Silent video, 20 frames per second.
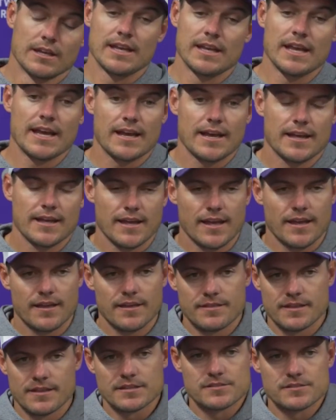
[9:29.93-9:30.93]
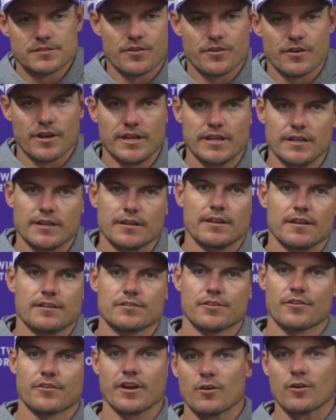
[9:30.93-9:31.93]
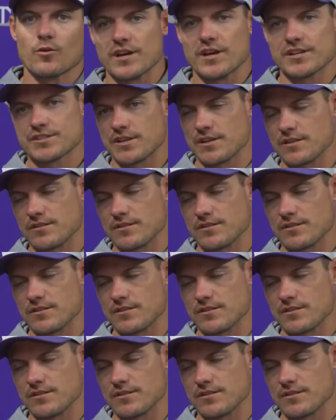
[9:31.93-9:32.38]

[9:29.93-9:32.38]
Yeah, I think it's a great question.